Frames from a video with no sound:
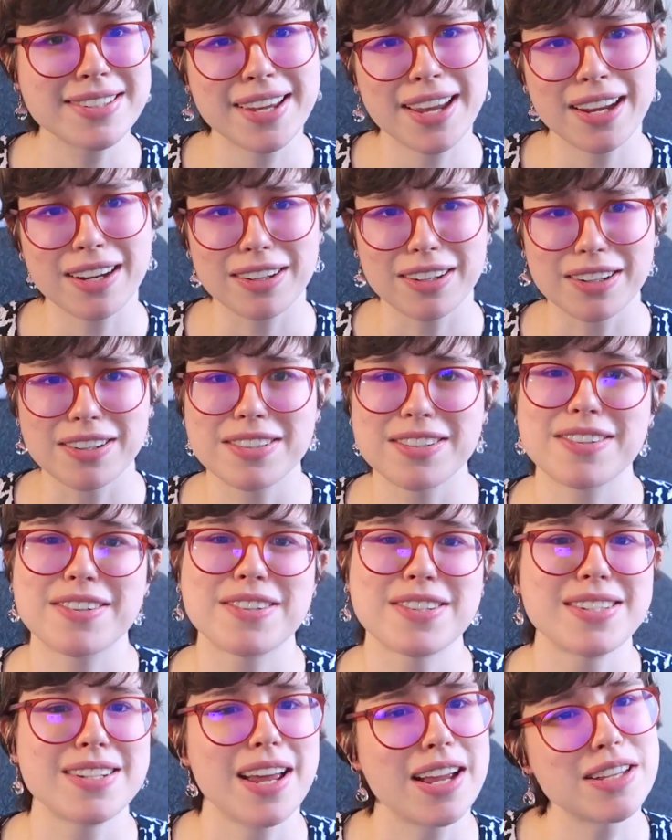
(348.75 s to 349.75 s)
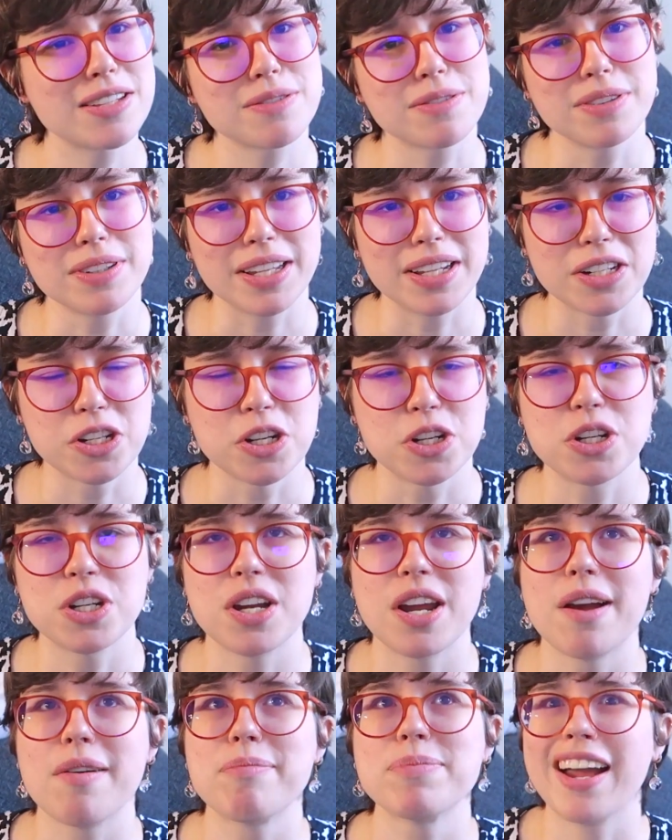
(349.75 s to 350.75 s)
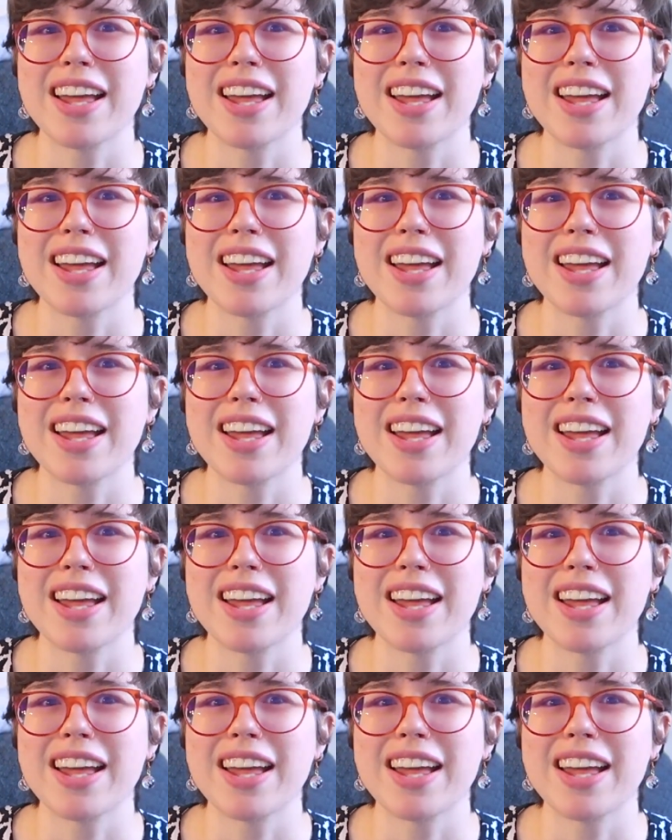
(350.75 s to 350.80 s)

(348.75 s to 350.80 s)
characters, nice relationship.